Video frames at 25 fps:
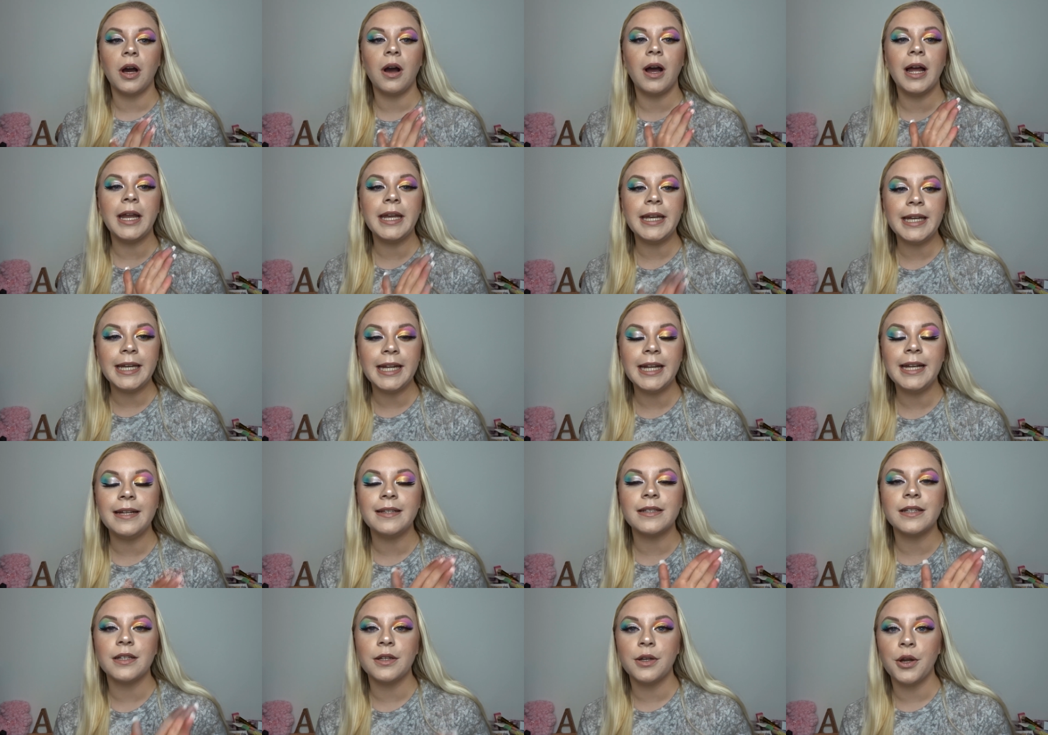I
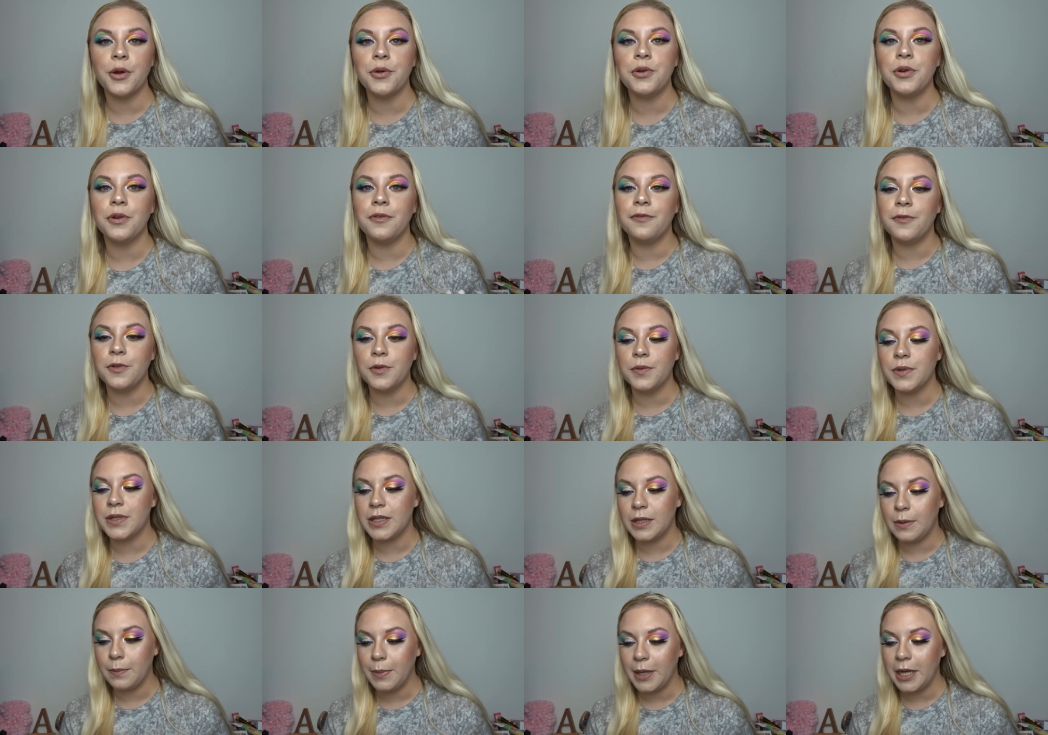need to know your
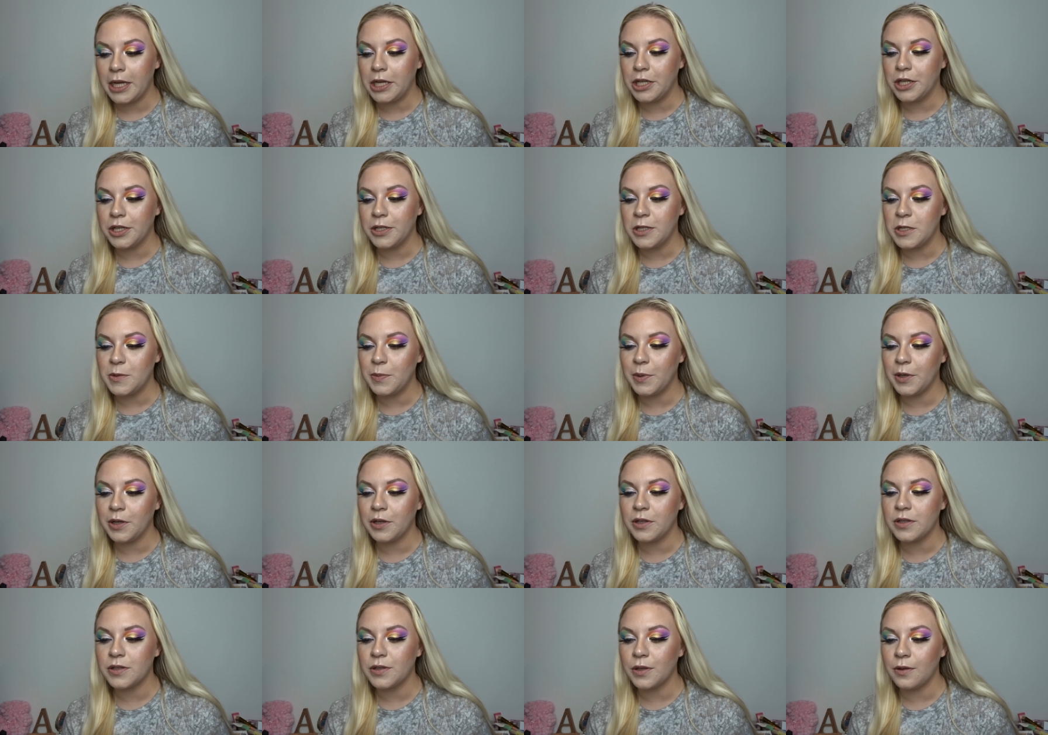thoughts and opinions
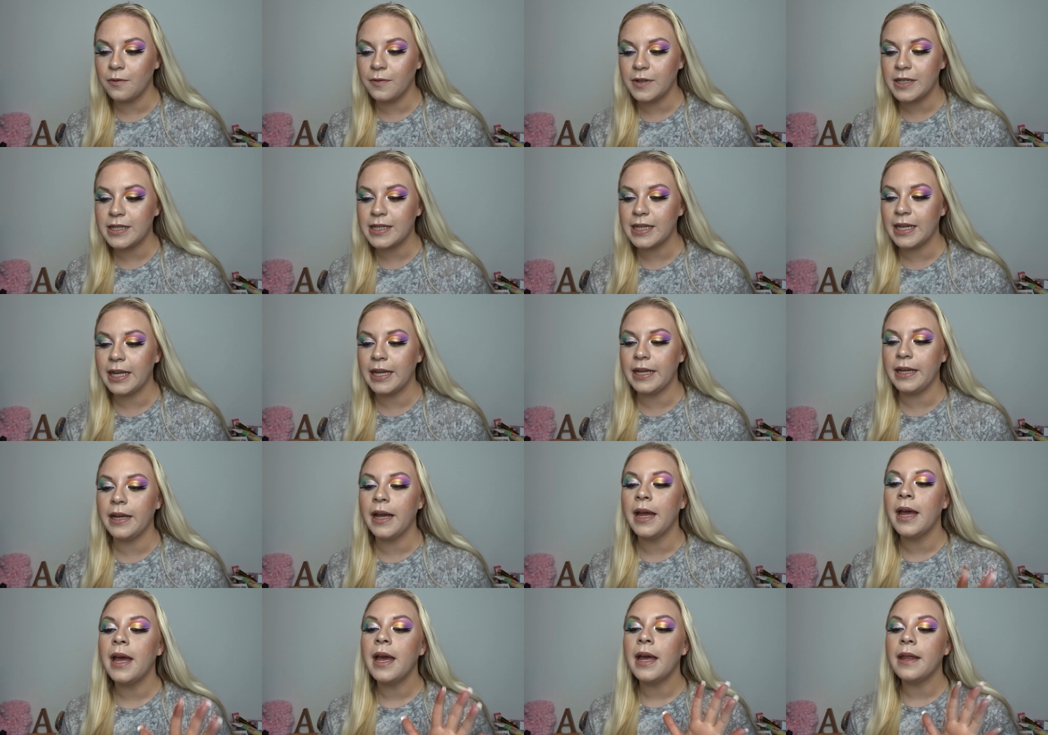because
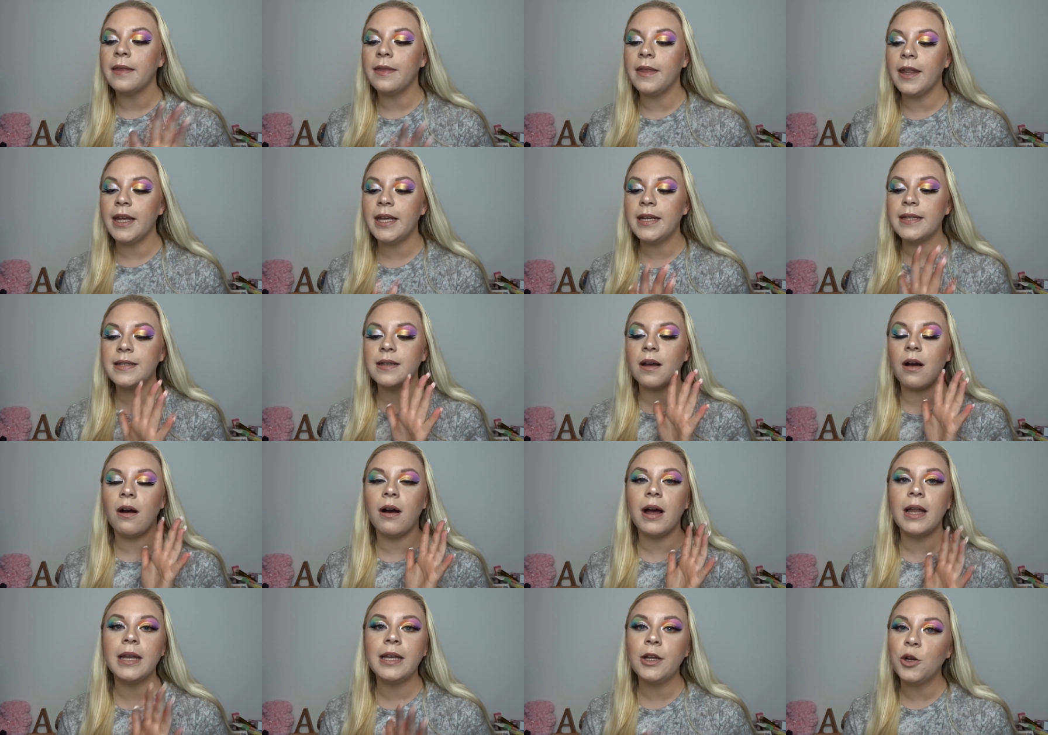obviously these
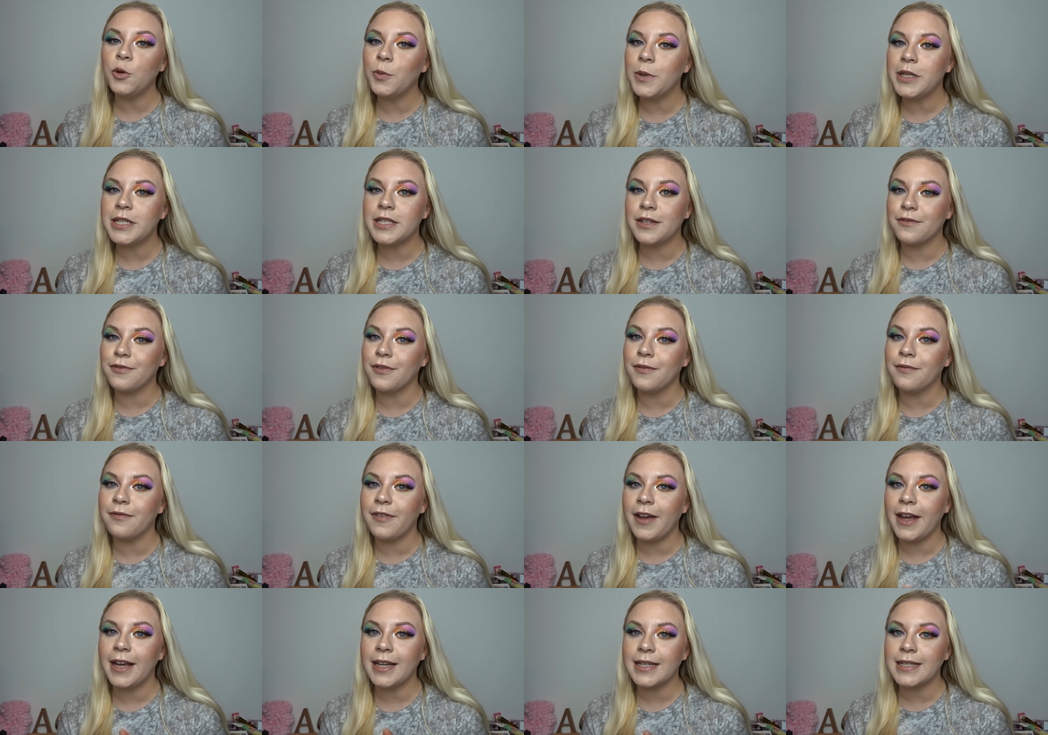are a little bit
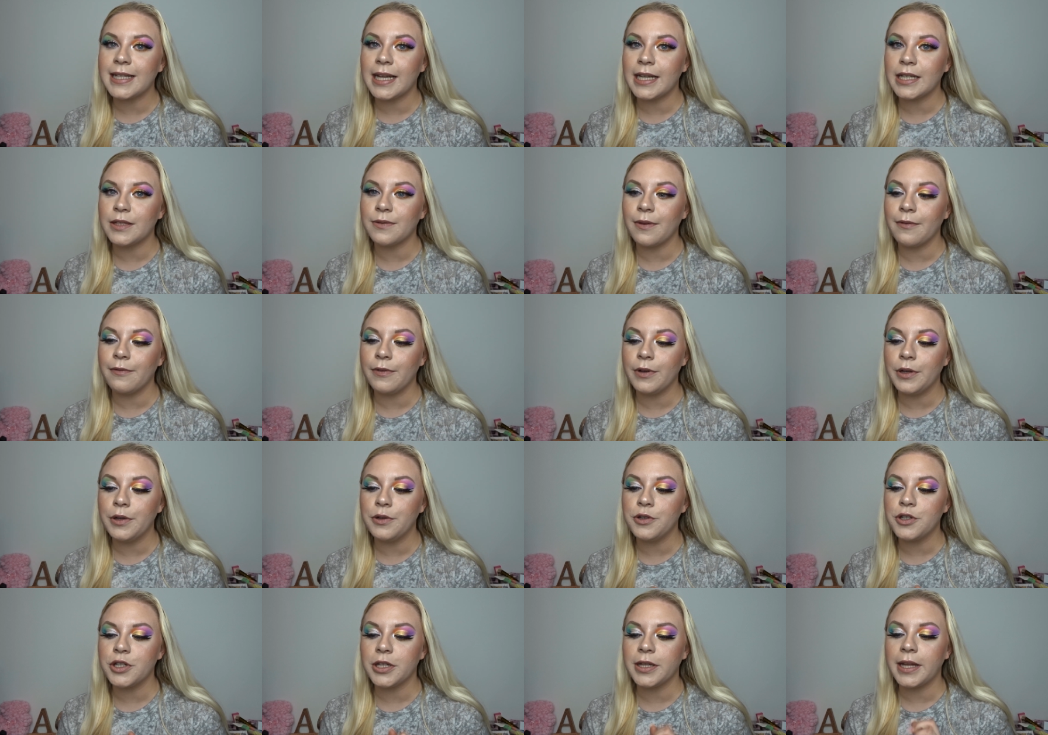different for XX
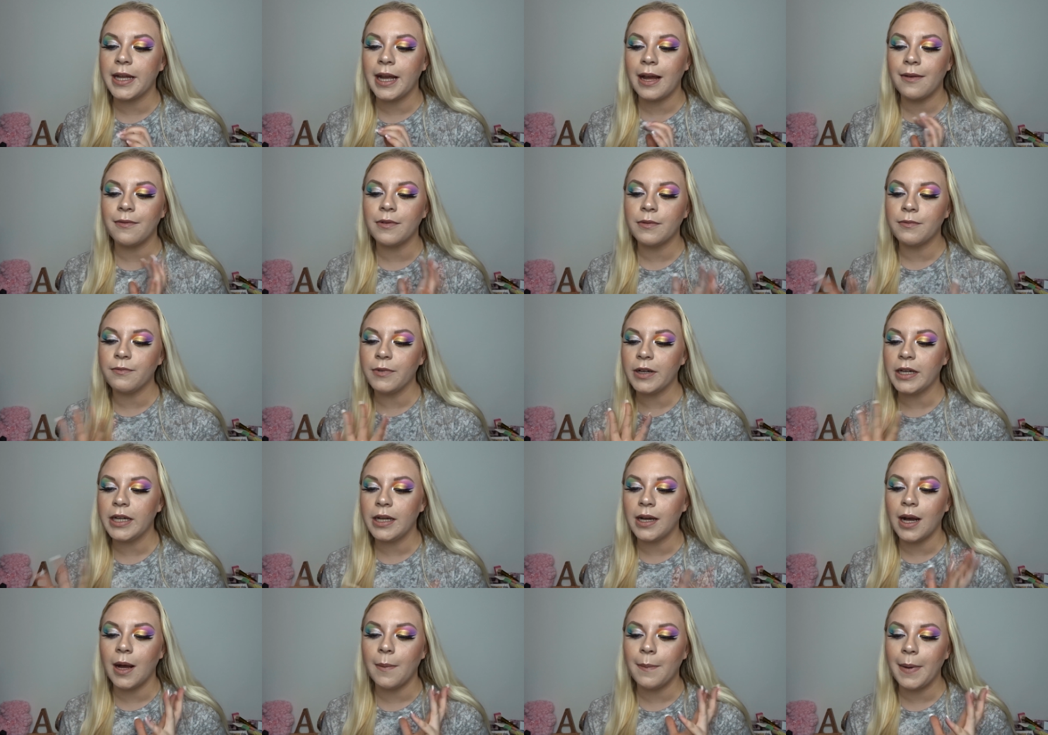Revolution. They haven't
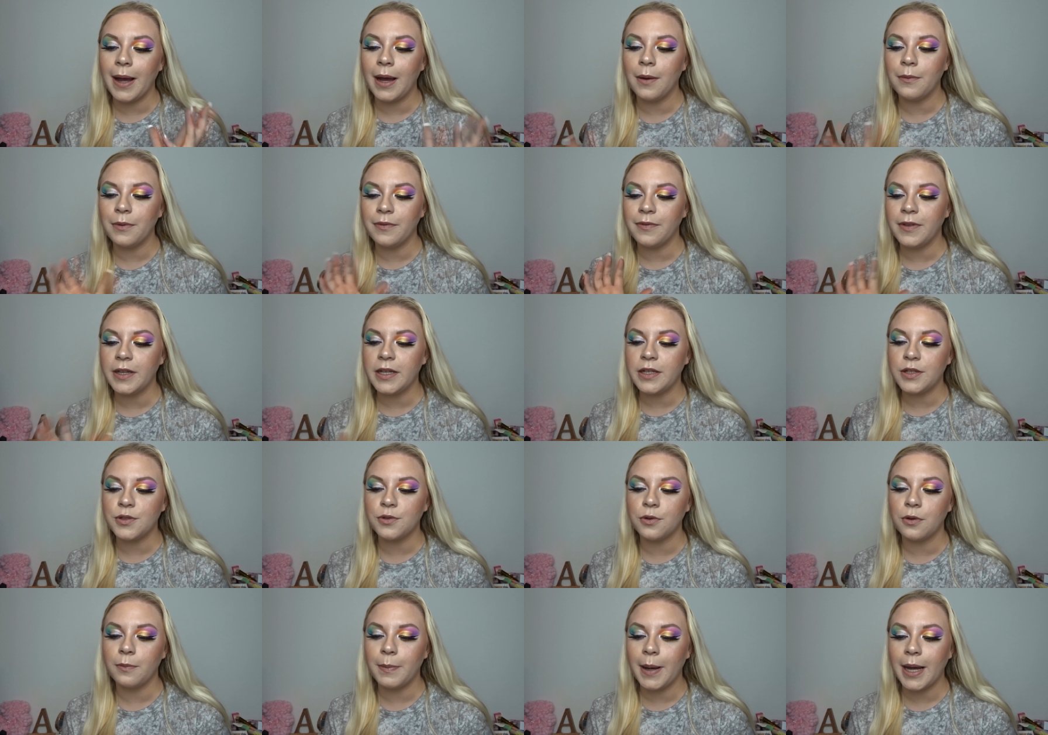really come out with
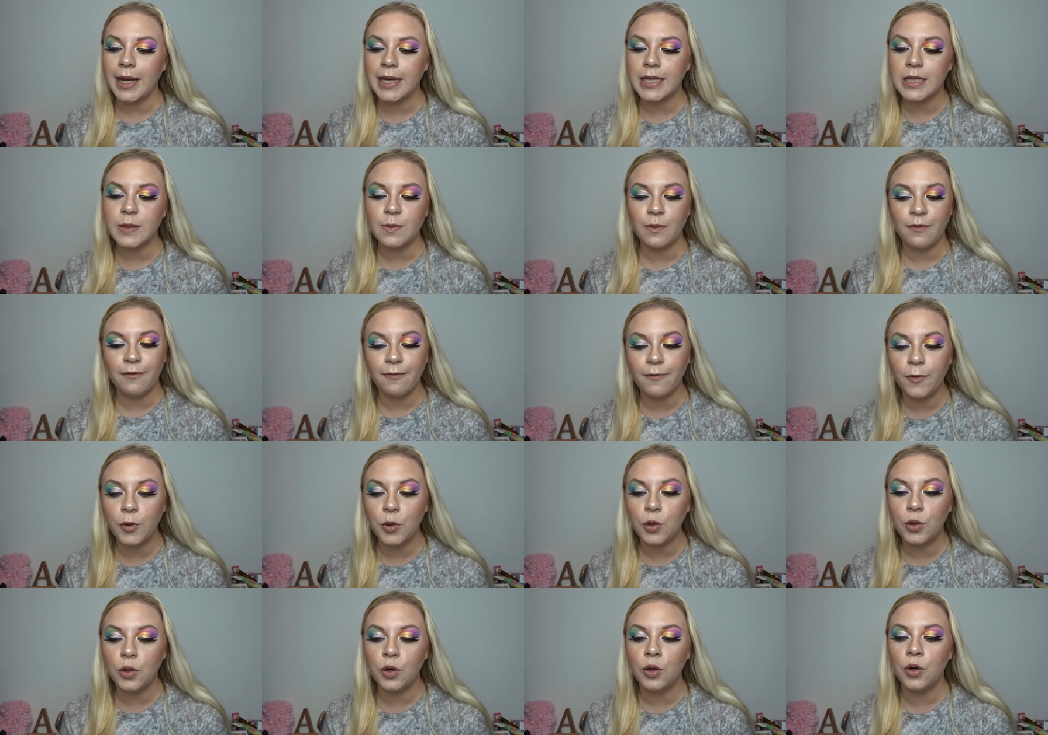these sort of palettes
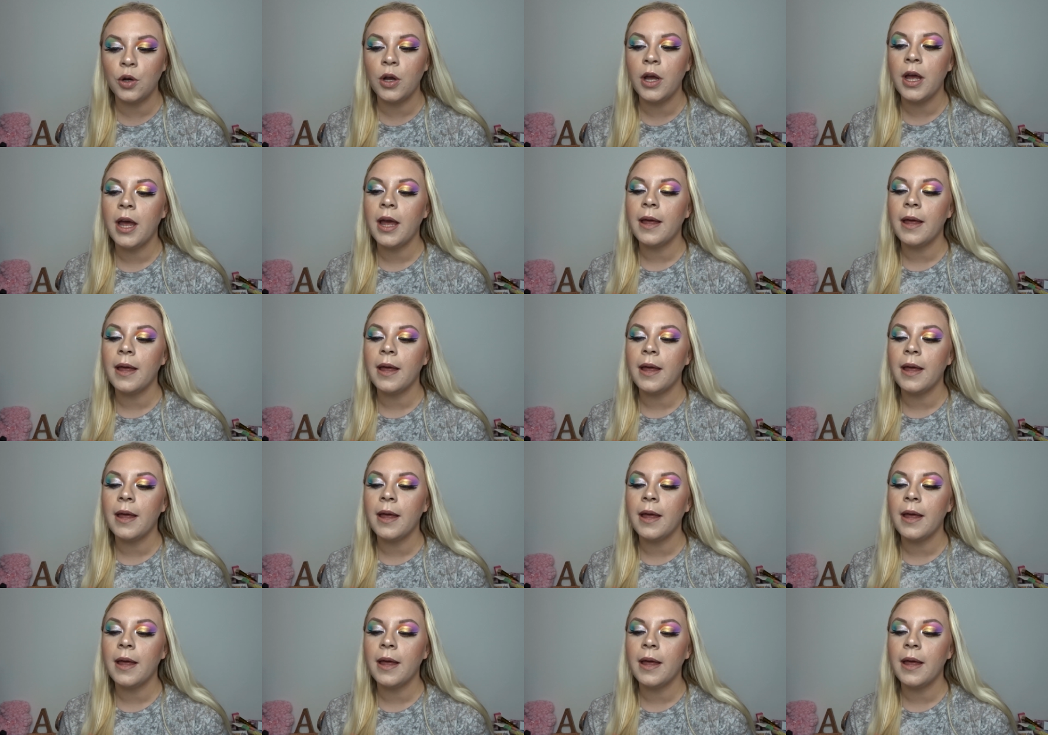before.